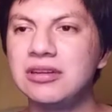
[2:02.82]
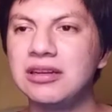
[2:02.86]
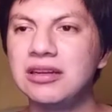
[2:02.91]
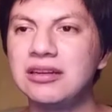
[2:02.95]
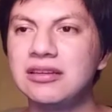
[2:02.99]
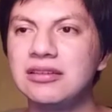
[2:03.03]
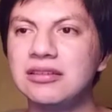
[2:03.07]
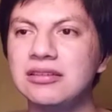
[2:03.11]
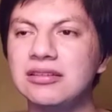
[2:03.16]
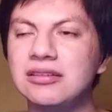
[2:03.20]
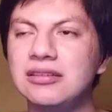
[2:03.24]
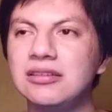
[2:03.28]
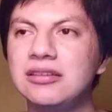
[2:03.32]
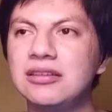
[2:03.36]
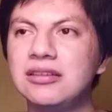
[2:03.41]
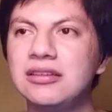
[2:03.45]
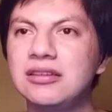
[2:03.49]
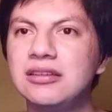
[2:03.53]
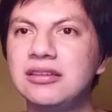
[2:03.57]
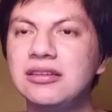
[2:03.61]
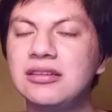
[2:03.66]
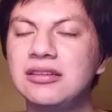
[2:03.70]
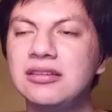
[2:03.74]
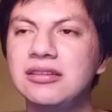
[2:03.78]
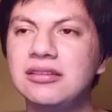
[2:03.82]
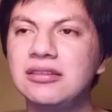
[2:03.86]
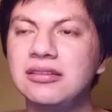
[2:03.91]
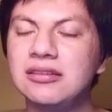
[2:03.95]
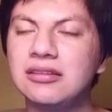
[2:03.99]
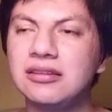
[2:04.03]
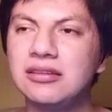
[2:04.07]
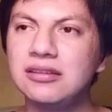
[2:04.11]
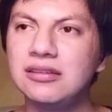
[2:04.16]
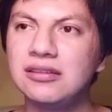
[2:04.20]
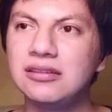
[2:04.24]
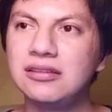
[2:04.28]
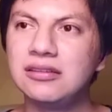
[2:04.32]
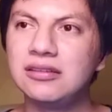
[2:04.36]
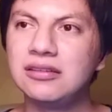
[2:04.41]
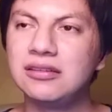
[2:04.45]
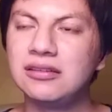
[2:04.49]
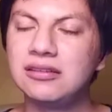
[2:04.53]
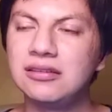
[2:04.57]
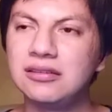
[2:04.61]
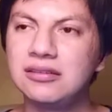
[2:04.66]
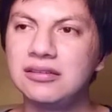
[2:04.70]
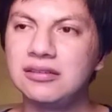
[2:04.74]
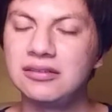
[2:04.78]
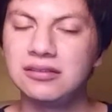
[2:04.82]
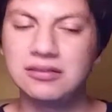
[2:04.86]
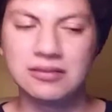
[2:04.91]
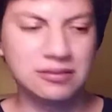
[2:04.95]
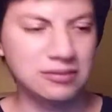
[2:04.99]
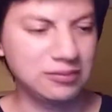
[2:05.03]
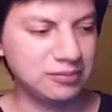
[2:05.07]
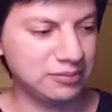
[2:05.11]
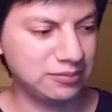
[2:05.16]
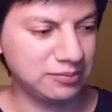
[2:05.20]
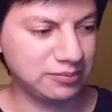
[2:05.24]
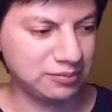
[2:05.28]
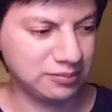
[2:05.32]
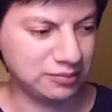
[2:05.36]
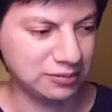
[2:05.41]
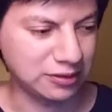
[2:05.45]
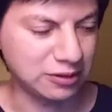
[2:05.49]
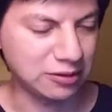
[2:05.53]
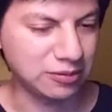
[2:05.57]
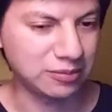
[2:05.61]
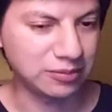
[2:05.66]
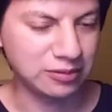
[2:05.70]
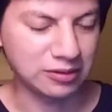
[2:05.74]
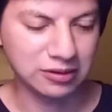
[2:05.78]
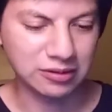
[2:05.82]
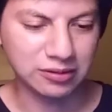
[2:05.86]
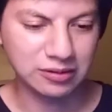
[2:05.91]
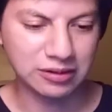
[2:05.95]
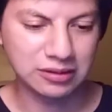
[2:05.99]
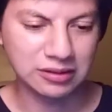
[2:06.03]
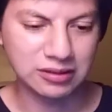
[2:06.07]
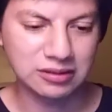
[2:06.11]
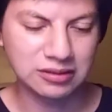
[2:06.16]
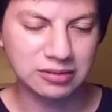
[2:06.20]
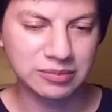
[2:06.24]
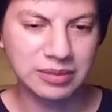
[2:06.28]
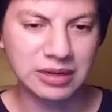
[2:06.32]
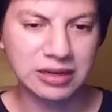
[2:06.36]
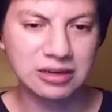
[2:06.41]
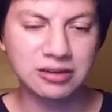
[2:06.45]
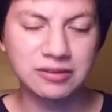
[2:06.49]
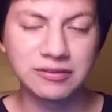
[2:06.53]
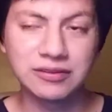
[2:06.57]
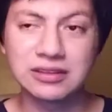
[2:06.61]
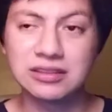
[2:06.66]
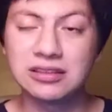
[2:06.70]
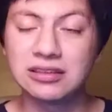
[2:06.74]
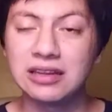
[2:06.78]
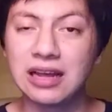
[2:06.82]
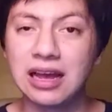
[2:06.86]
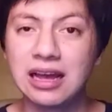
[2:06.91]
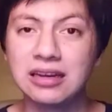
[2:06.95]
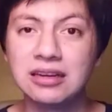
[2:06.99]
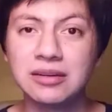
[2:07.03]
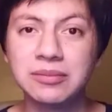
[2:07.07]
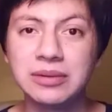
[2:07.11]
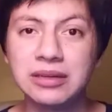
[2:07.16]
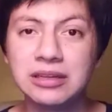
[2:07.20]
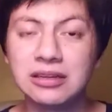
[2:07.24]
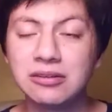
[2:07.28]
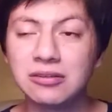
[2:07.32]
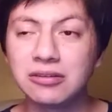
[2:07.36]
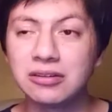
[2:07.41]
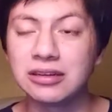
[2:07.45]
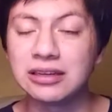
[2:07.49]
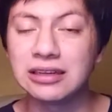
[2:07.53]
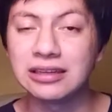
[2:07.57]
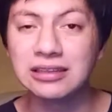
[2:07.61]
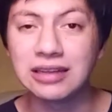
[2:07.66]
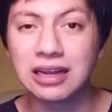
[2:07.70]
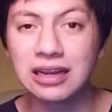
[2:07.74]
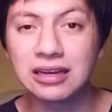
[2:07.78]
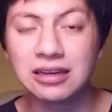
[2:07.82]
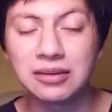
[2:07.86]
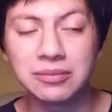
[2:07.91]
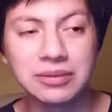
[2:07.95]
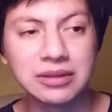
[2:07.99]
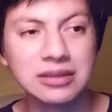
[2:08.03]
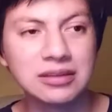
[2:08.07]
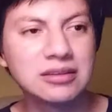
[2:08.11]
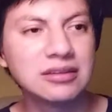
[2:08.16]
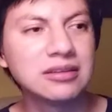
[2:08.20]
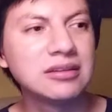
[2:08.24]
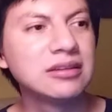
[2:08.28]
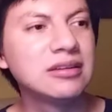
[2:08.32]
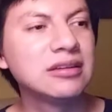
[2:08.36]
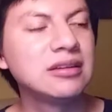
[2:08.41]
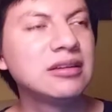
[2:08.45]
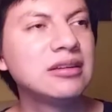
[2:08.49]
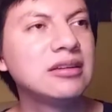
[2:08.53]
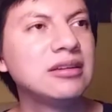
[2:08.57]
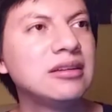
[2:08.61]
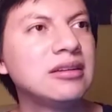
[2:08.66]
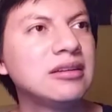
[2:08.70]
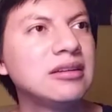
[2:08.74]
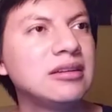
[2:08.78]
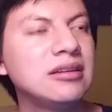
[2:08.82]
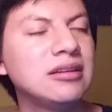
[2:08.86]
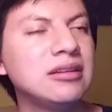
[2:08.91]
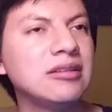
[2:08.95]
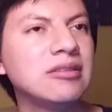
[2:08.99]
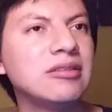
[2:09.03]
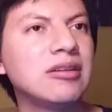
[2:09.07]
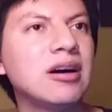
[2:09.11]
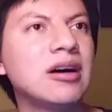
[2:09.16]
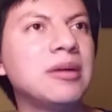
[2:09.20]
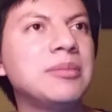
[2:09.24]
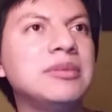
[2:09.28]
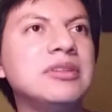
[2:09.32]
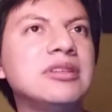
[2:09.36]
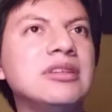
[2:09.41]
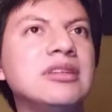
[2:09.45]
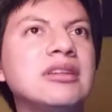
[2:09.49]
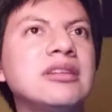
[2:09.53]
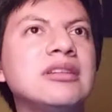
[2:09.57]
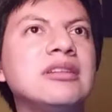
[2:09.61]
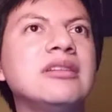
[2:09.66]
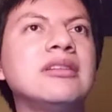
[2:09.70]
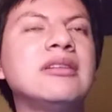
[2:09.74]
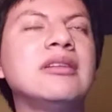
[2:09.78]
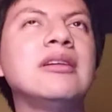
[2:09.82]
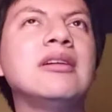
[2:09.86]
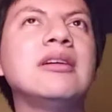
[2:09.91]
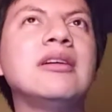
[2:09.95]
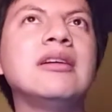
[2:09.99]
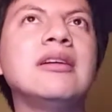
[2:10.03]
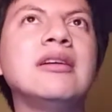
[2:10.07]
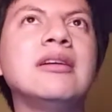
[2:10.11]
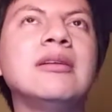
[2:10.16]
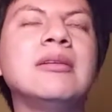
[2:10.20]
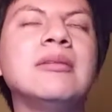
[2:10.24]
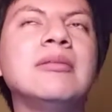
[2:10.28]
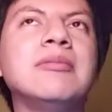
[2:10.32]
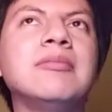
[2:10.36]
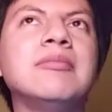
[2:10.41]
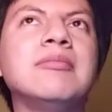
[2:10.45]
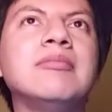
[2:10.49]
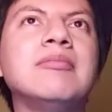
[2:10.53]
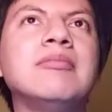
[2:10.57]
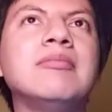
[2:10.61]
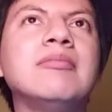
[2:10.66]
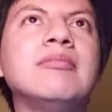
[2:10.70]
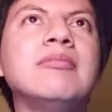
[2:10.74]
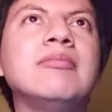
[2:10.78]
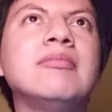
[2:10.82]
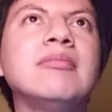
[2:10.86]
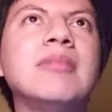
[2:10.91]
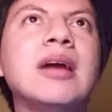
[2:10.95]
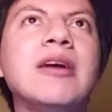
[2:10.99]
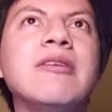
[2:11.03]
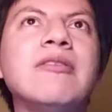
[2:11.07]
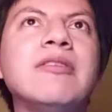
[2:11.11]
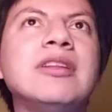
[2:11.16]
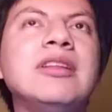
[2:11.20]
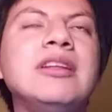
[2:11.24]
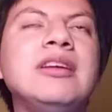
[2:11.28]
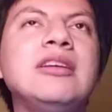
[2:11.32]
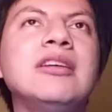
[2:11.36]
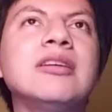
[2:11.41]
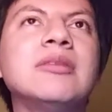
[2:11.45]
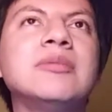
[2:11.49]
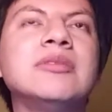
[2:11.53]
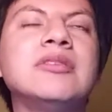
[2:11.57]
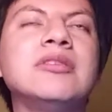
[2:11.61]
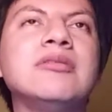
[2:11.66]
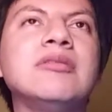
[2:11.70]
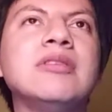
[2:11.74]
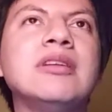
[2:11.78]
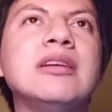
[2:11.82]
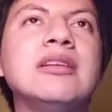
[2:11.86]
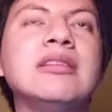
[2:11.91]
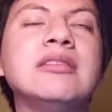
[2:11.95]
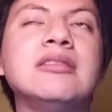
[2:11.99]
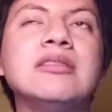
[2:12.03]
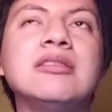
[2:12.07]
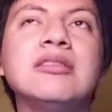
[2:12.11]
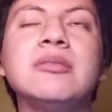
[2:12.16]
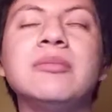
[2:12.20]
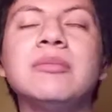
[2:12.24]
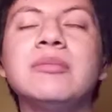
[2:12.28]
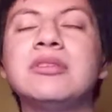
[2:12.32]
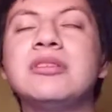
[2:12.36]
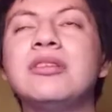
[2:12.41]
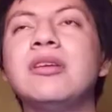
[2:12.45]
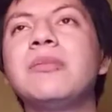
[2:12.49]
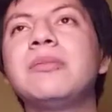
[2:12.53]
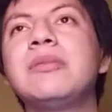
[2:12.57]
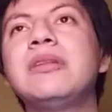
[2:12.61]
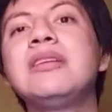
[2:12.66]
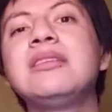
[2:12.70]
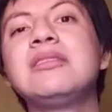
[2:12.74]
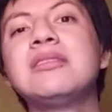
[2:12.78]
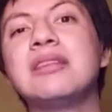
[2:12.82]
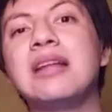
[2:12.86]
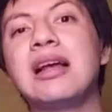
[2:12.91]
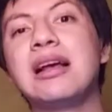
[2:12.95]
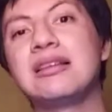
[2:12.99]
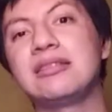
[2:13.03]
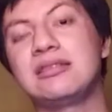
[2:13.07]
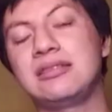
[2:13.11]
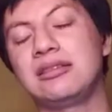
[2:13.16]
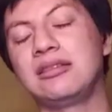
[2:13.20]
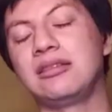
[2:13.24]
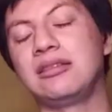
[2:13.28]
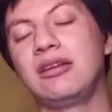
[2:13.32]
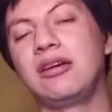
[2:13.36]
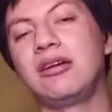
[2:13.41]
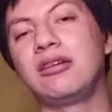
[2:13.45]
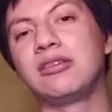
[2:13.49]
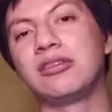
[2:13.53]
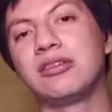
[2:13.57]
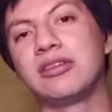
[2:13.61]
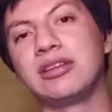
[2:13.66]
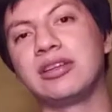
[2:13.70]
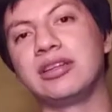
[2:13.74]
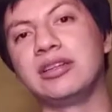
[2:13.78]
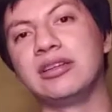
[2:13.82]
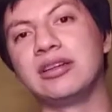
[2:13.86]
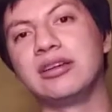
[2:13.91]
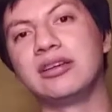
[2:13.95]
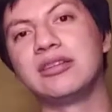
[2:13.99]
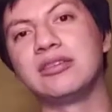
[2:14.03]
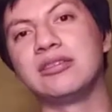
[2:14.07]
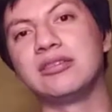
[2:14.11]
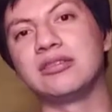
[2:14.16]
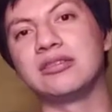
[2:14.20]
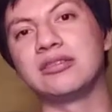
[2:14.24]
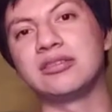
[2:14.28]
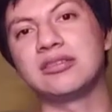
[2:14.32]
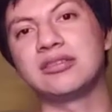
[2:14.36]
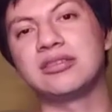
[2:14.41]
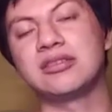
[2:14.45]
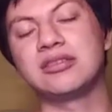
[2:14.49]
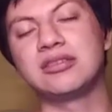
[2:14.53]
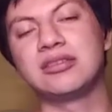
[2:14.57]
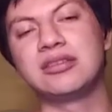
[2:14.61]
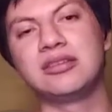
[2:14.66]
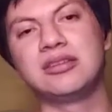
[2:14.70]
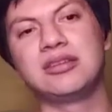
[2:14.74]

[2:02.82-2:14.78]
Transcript: end. The no, it doesn't matter if it's an animate or inanimate object. um, Everything comes to an end. Some things last longer than others,